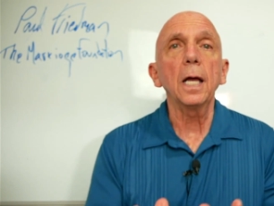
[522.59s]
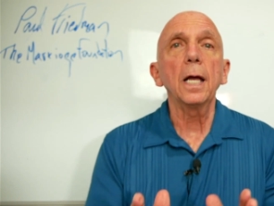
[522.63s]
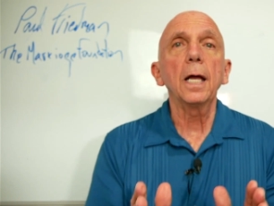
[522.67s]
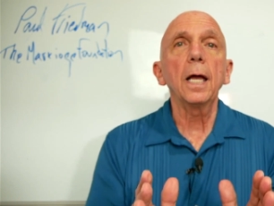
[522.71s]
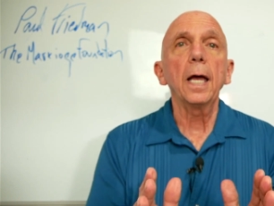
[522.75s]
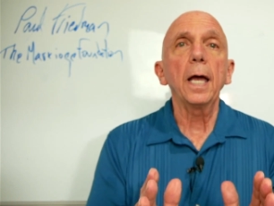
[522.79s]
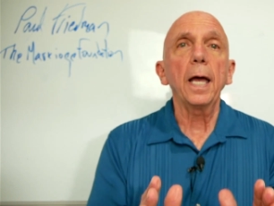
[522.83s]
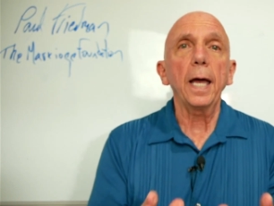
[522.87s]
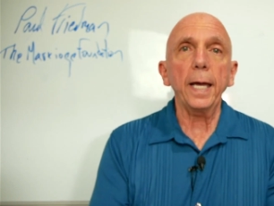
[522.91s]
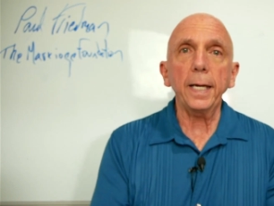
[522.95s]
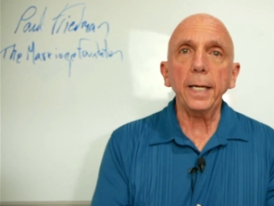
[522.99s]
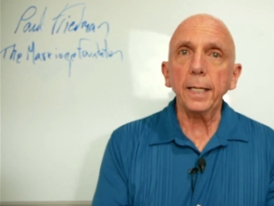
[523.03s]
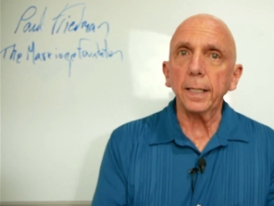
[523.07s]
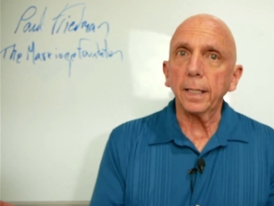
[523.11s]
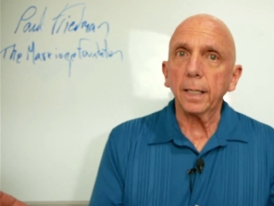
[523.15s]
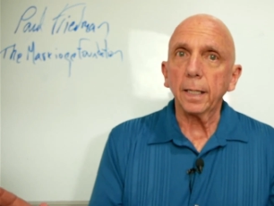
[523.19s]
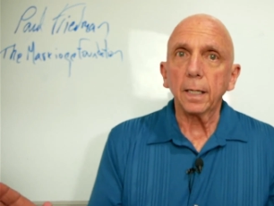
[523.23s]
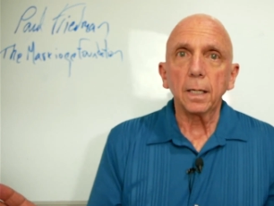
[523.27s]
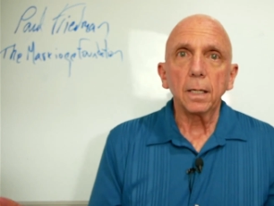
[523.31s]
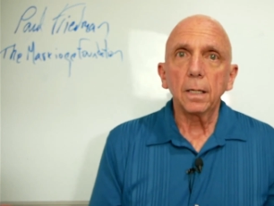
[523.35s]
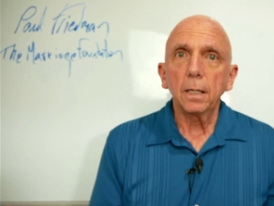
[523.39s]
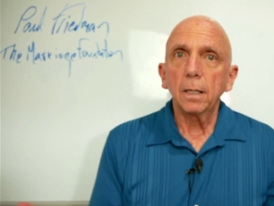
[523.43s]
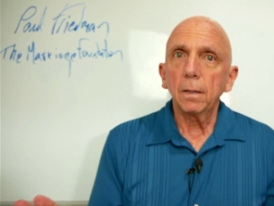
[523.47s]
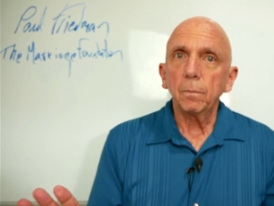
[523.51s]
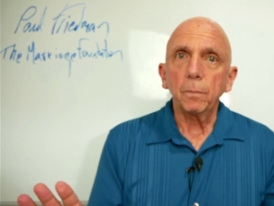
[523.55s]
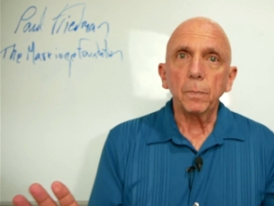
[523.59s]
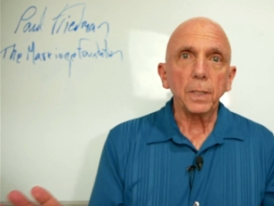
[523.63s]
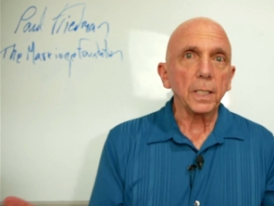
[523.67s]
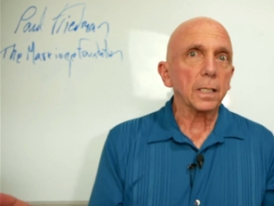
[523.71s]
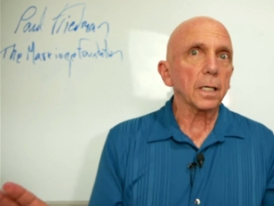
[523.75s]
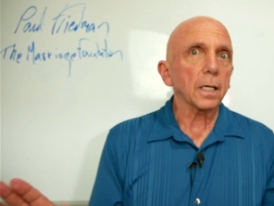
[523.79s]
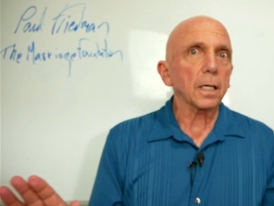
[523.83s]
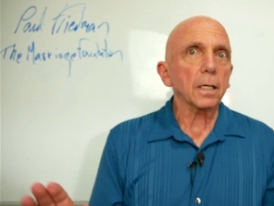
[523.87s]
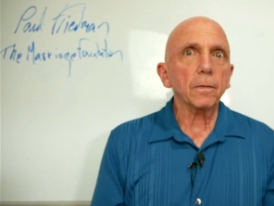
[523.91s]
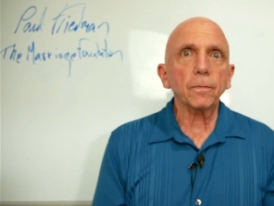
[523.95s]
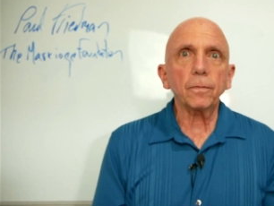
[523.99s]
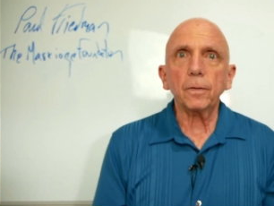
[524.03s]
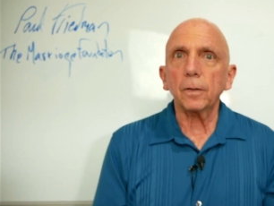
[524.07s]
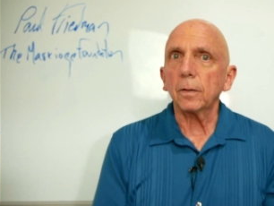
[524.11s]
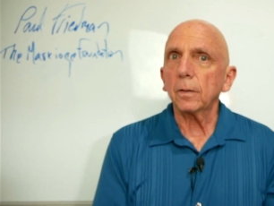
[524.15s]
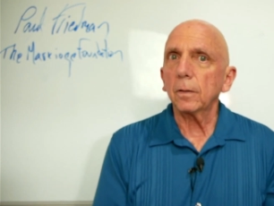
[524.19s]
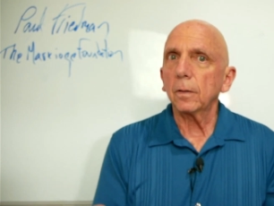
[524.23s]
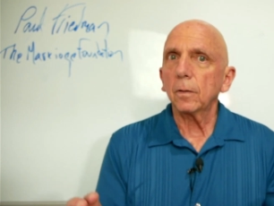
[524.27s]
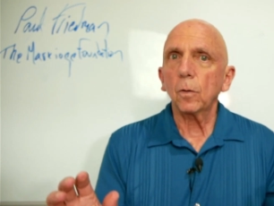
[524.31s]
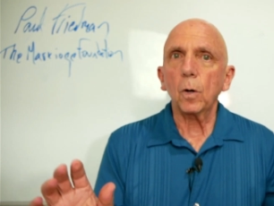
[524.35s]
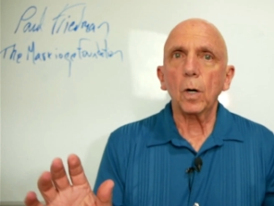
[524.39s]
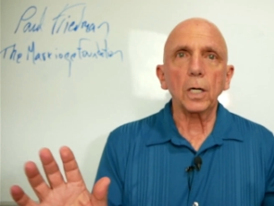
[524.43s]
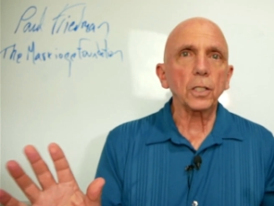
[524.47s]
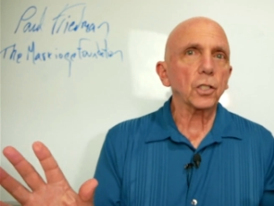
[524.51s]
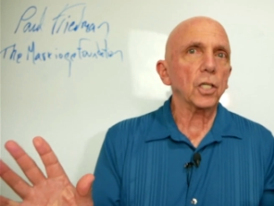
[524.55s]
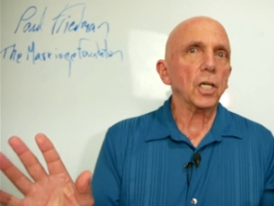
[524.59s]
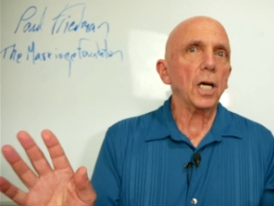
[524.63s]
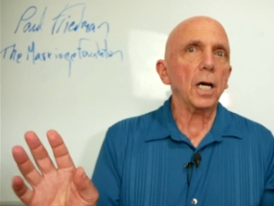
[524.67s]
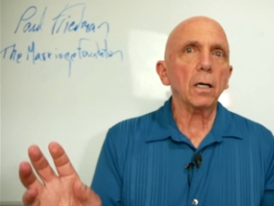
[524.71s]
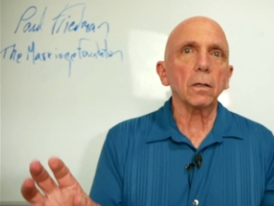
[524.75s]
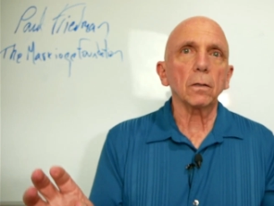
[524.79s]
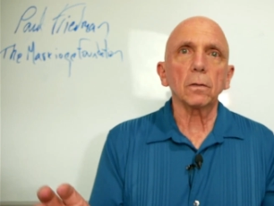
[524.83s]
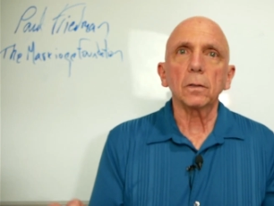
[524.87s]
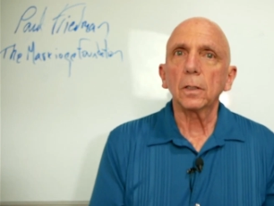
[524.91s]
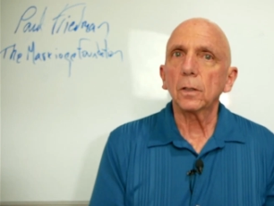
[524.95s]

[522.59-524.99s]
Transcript: Hey, be careful, watch out,